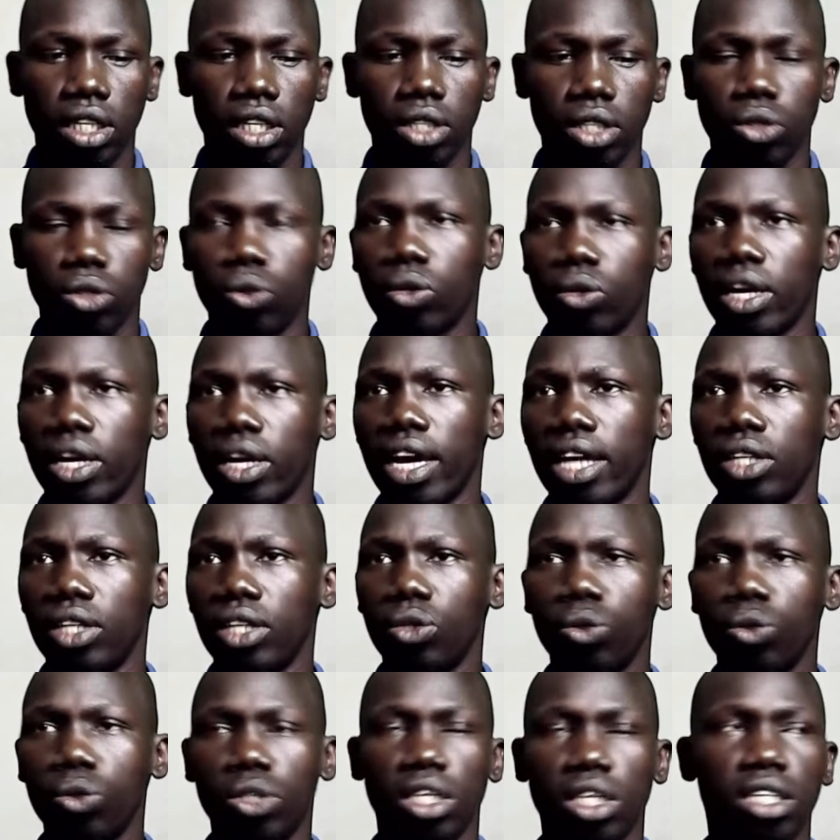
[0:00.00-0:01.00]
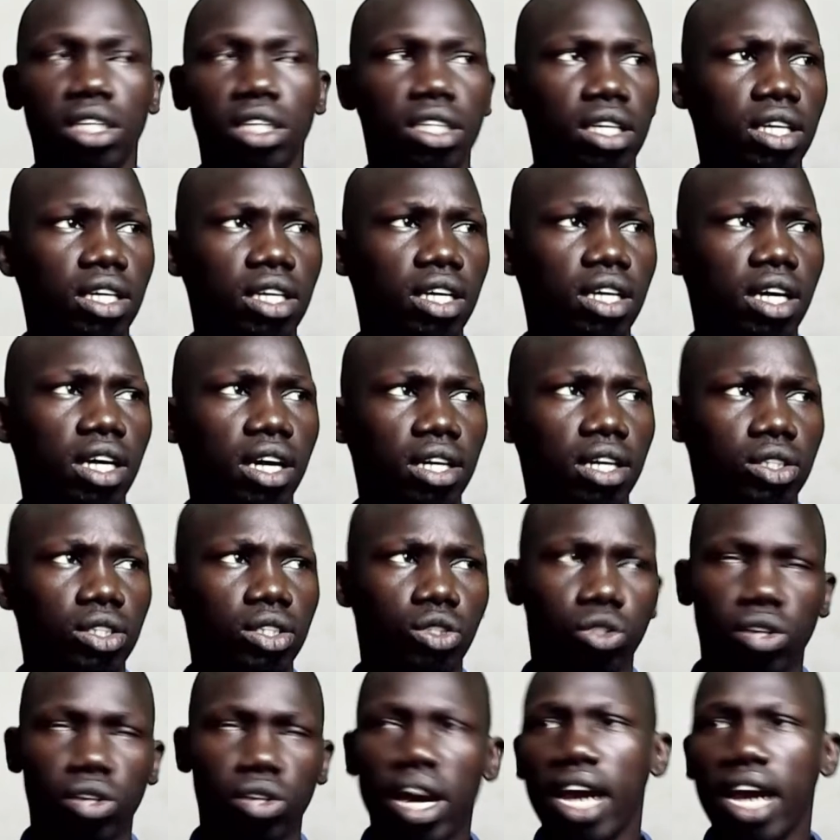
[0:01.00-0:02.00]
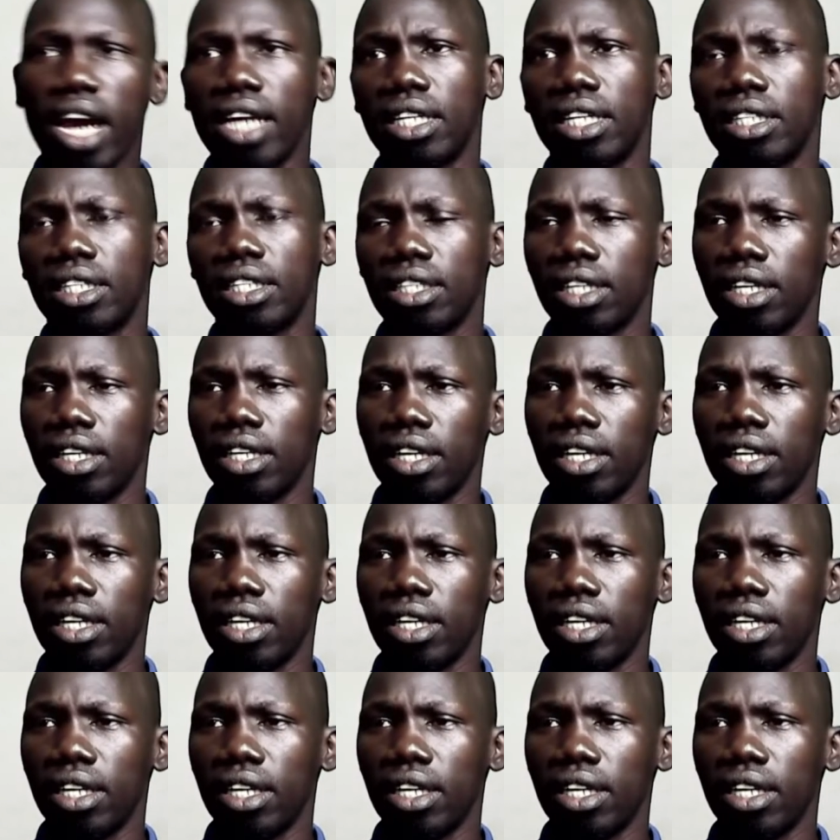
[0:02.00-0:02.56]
you can use it uh, to write